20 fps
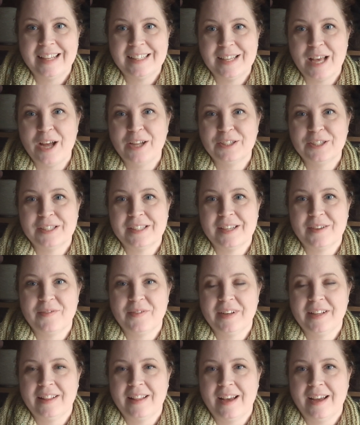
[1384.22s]
I'll just leave
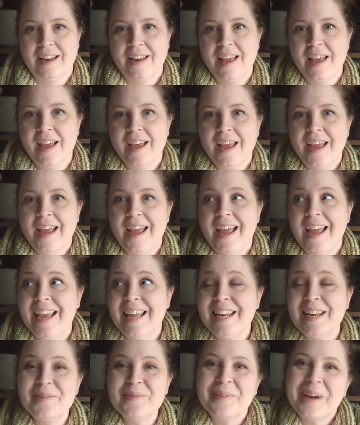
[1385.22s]
it at that.
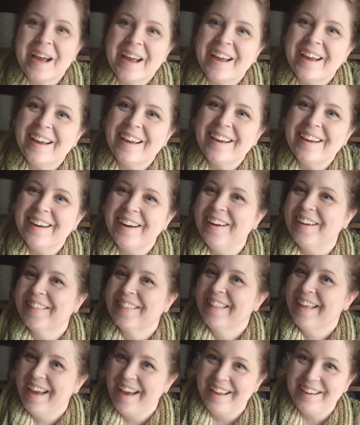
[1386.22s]
Anyway,
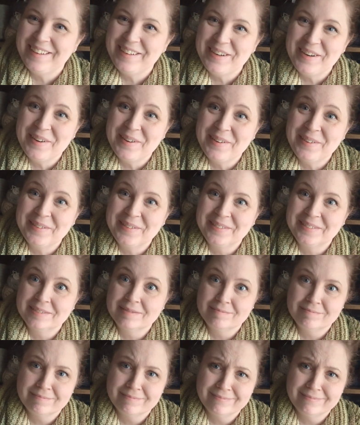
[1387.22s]
on that note,